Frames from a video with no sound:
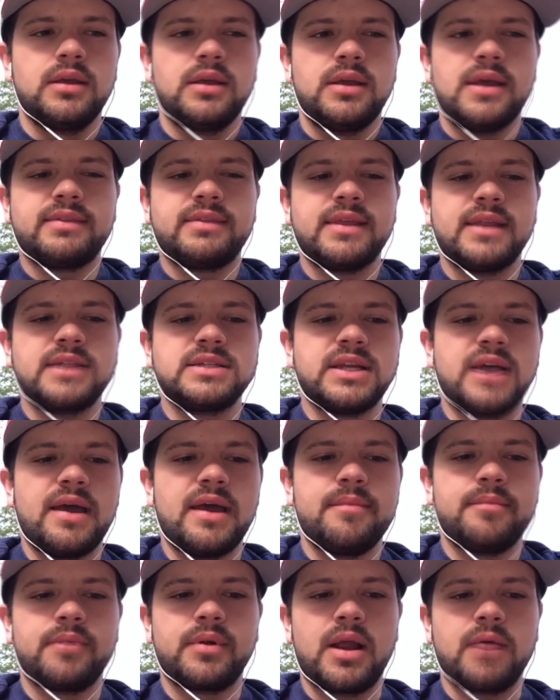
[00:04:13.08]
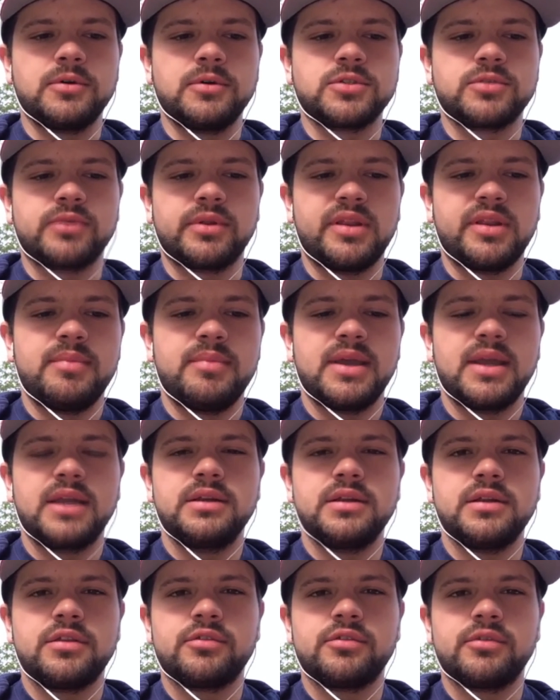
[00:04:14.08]
at that time, Brett was really big
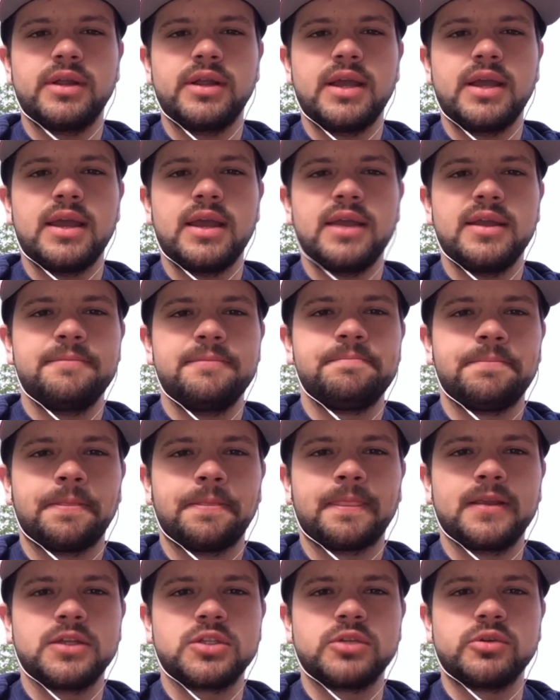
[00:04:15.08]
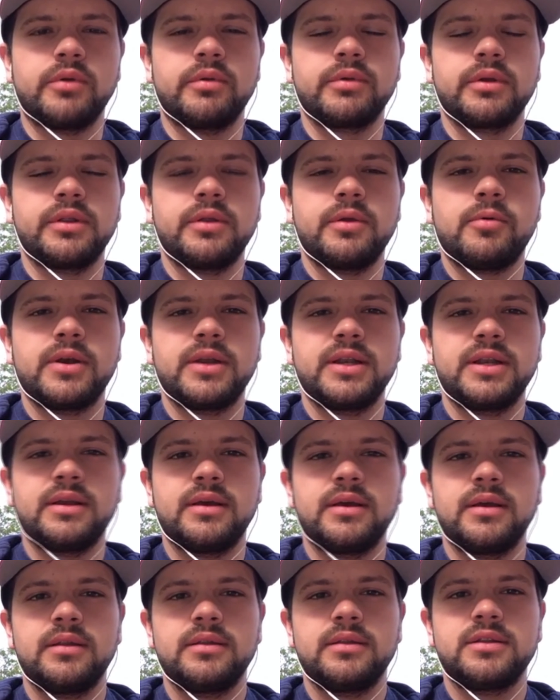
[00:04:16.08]
into 3A, so we really wanted
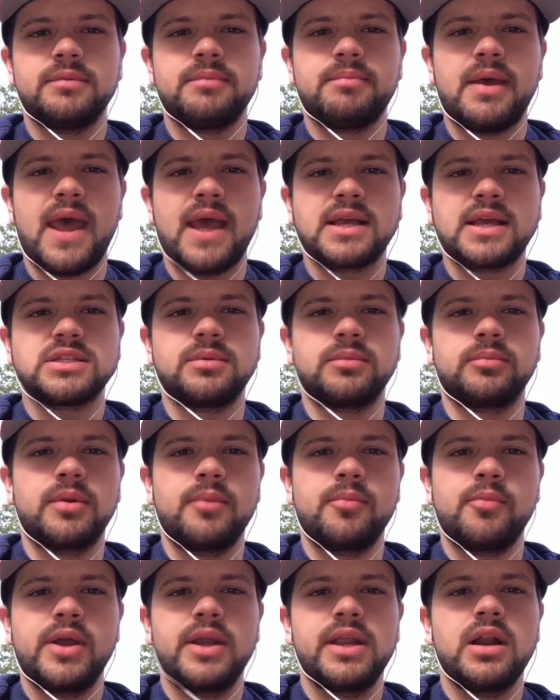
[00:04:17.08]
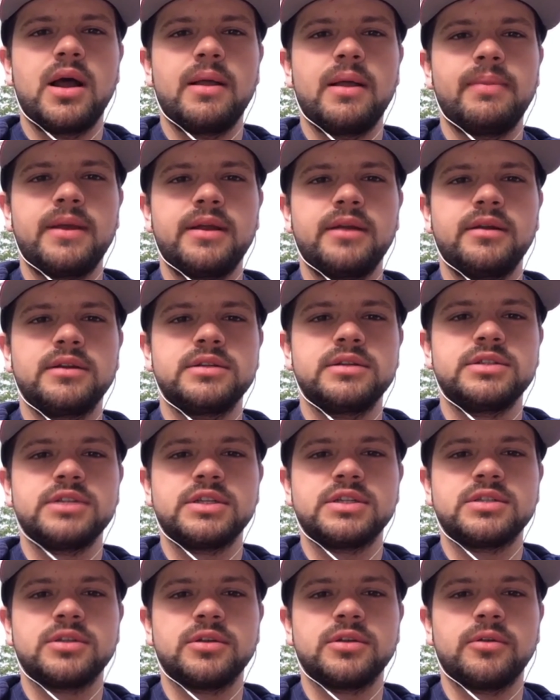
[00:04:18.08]
to pack some rim weight on there
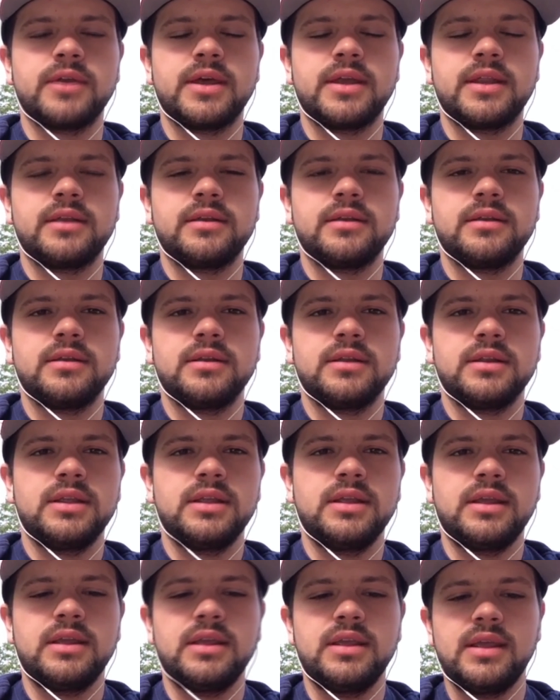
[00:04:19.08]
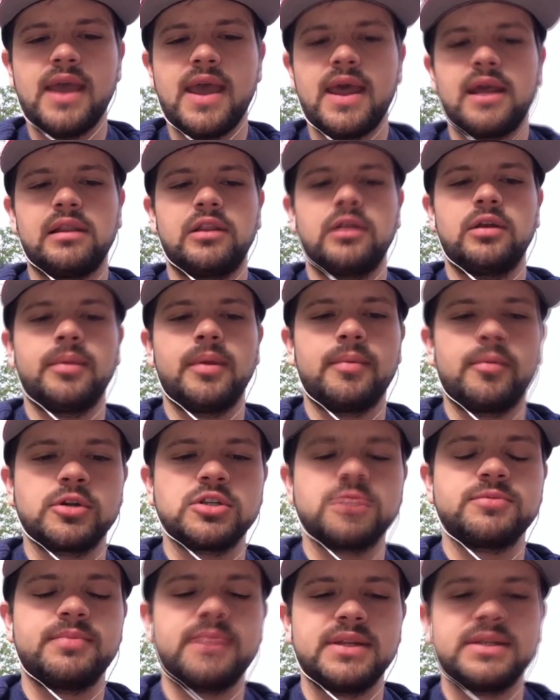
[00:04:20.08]
just so that he had a little bit more
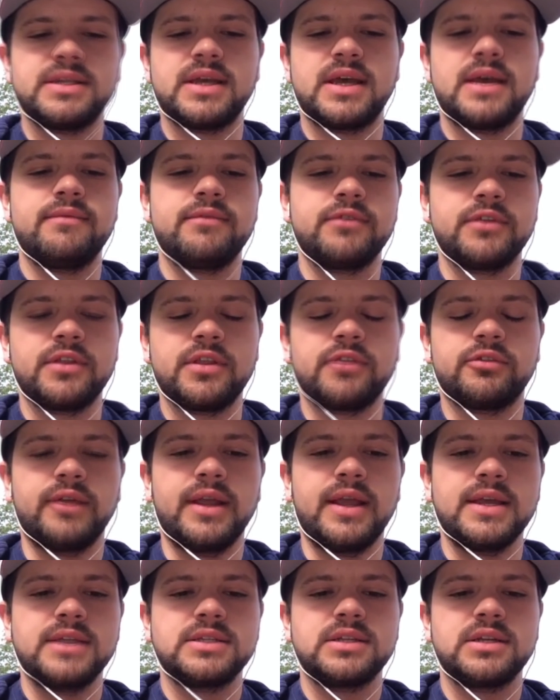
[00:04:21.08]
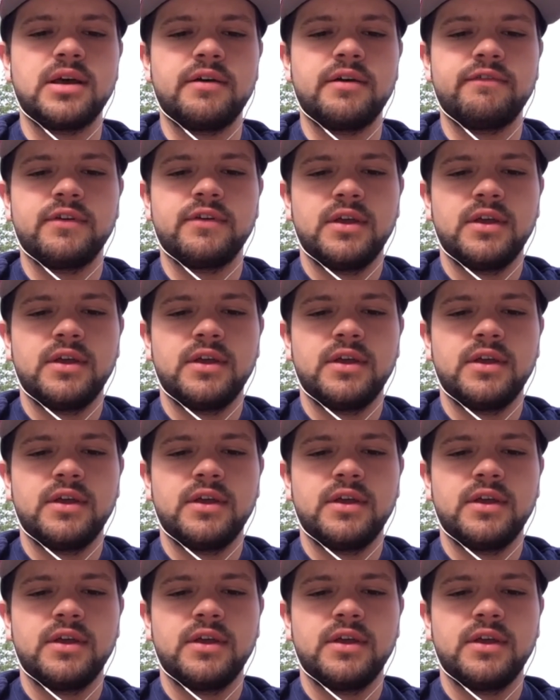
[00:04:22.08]
spin time for the 3A stuff.